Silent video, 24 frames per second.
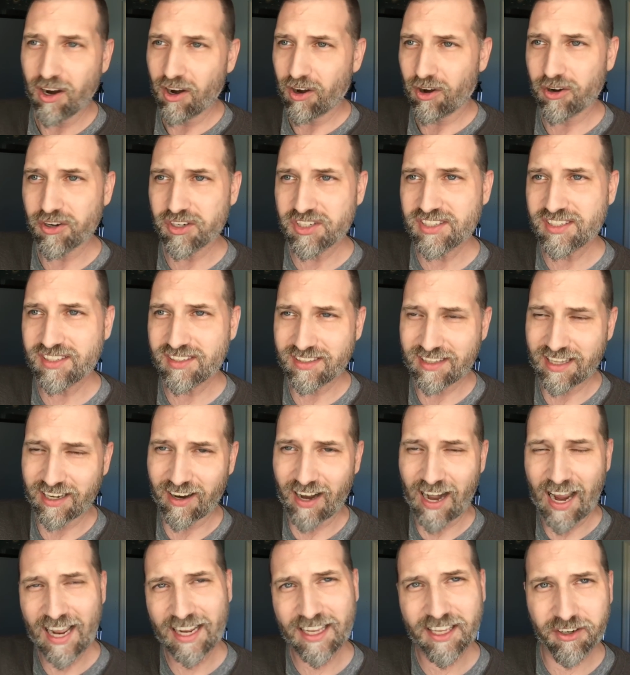hurts
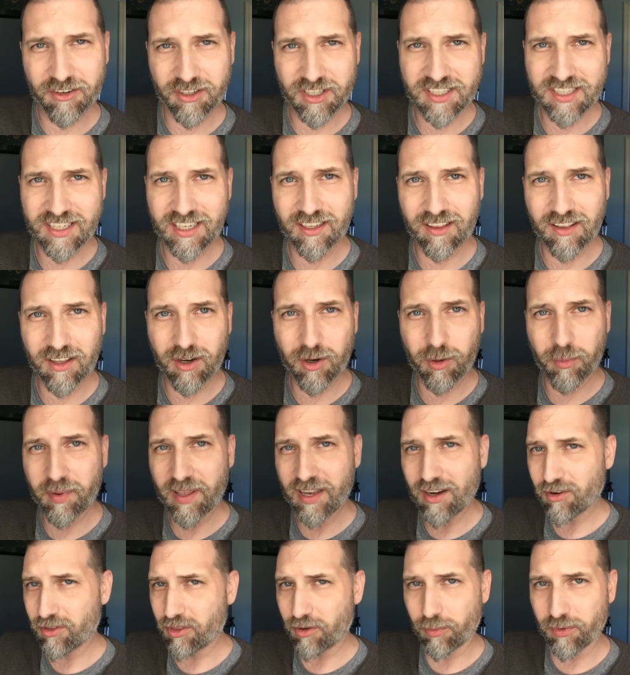their accuracy a little
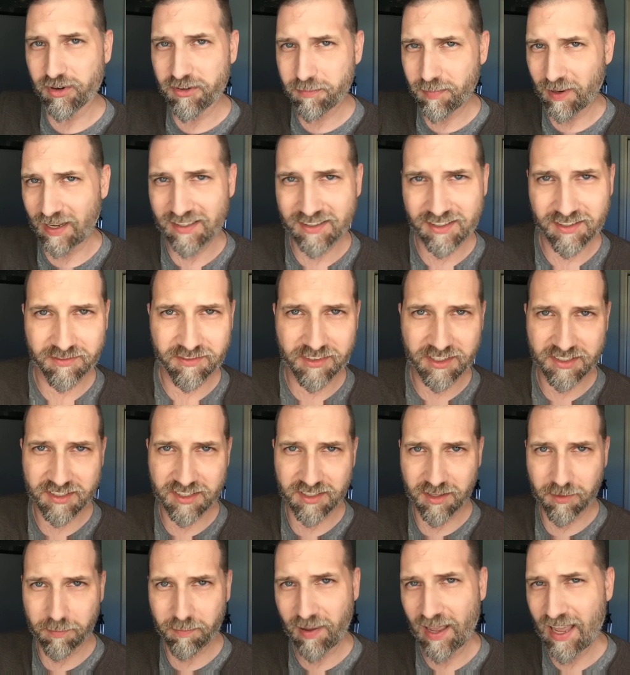bit or the responsiveness
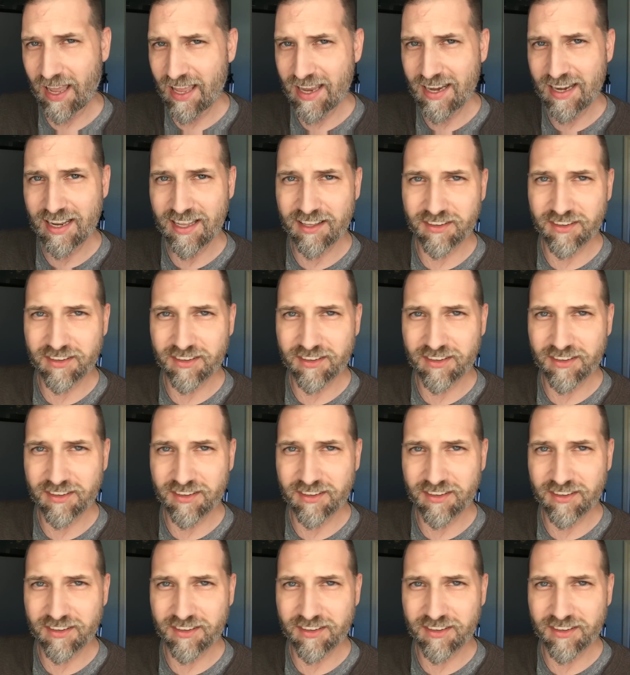of the pen,